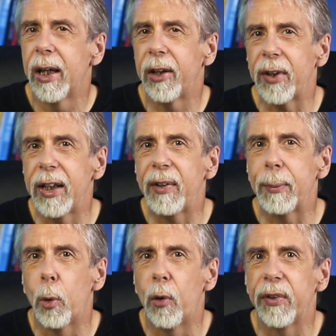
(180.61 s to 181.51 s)
as
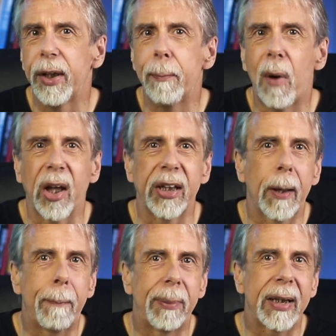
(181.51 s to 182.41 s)
anything more than a
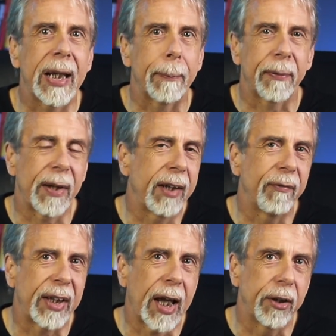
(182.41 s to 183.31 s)
minor blip in
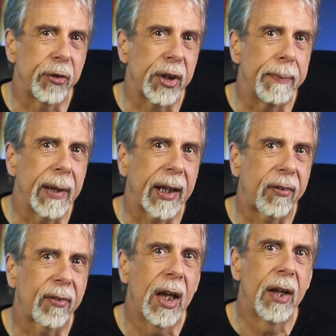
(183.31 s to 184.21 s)
the energy
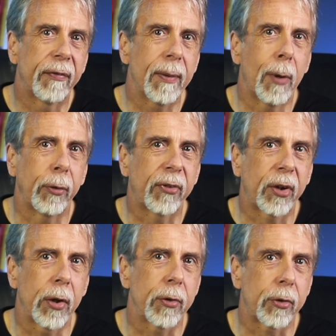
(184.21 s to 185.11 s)
mix for most
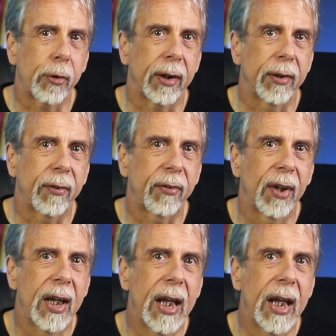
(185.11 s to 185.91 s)
countries.